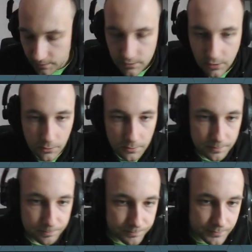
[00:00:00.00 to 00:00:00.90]
So,
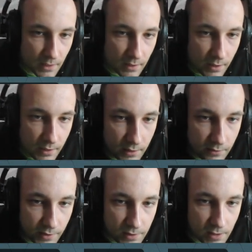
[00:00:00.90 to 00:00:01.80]

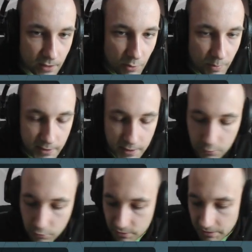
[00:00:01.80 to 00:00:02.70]
infantry equipment.
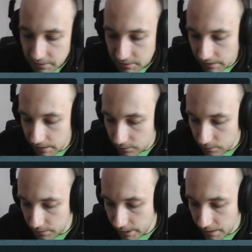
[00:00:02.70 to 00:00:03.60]
2 cheats at
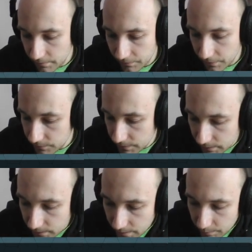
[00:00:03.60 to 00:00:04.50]
all time,
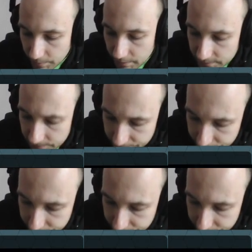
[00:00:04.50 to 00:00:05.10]
500 MPPs.